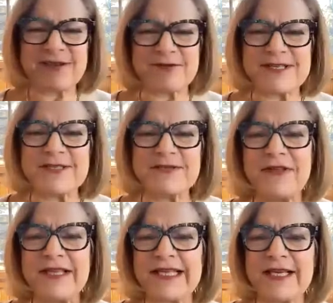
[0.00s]
There's this
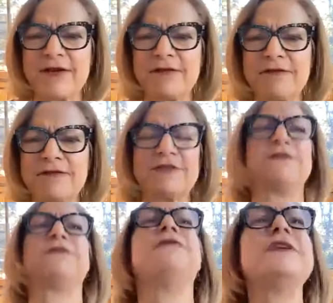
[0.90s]
feeling of
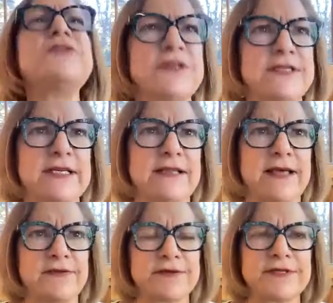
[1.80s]
deficiency,
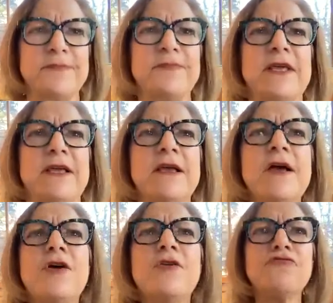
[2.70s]
like there's something
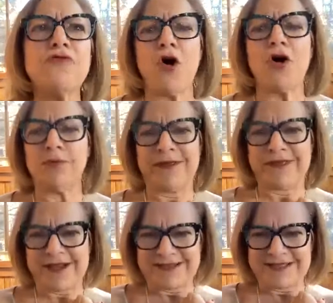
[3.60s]
wrong
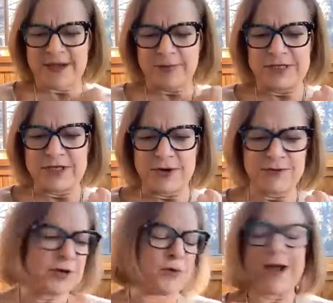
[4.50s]
with us that we
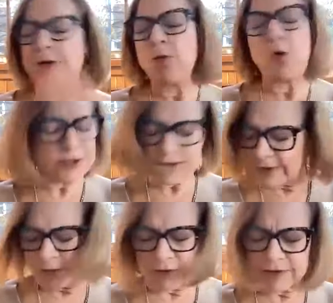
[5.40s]
don't know how Wall
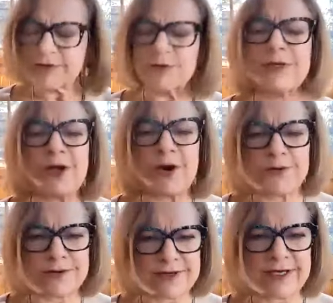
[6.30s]
Street works or we
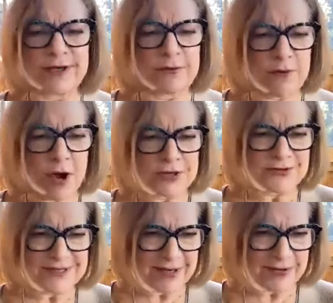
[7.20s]
don't, you know,
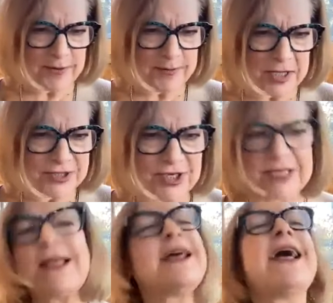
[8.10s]
understand our
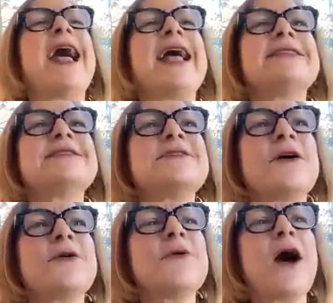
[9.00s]
budget. And
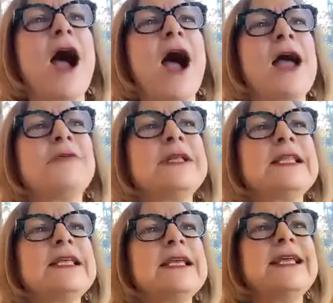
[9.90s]
so I
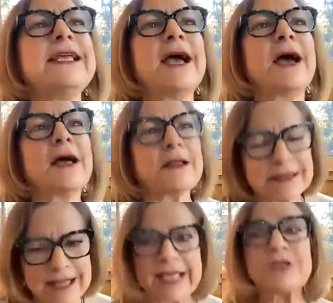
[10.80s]
really
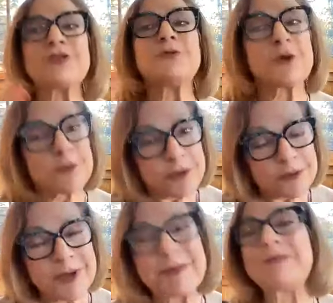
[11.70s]
like to work
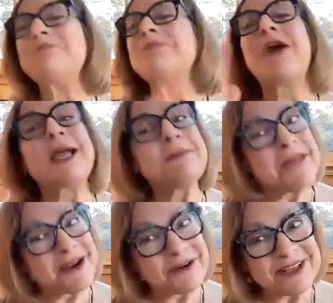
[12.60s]
with women
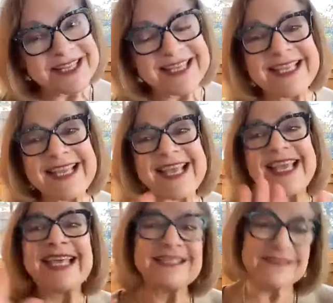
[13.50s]
primarily
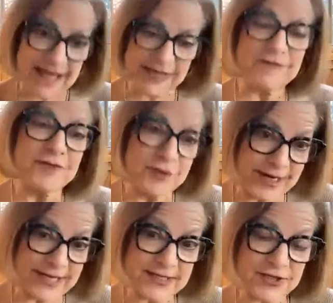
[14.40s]
in a life
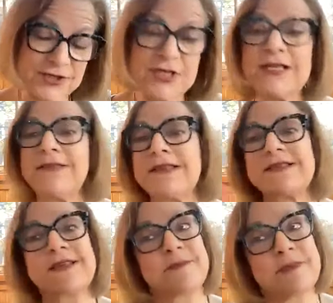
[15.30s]
transition, and
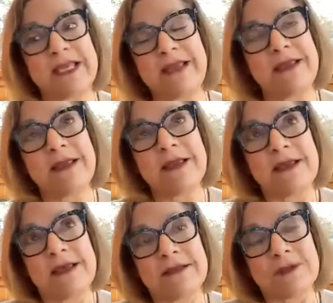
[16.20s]
this can be
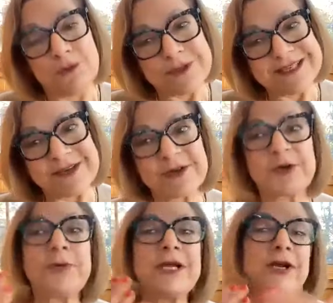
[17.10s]
losing a
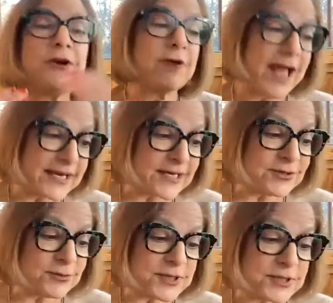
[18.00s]
career, heading
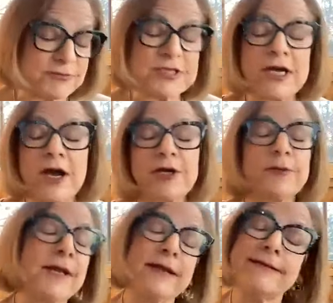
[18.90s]
towards
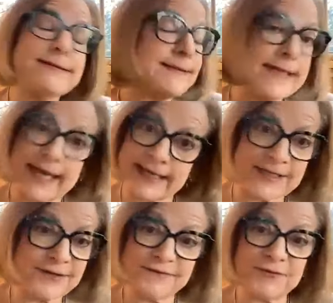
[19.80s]
retirement,
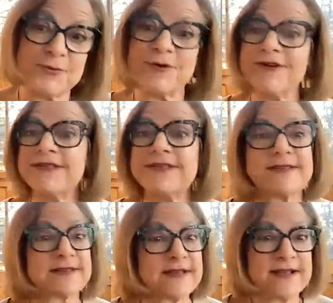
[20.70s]
getting
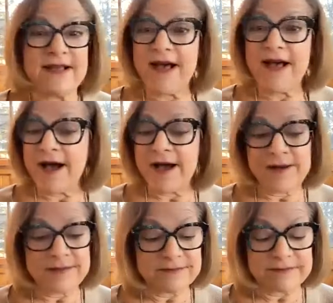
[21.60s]
divorced,
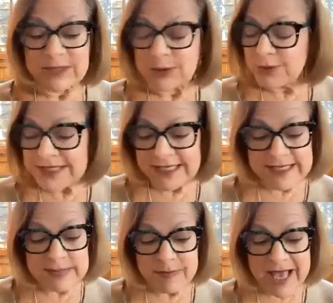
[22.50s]
um, losing a
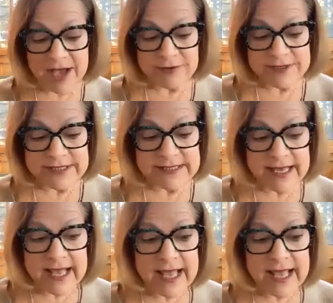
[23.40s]
spouse.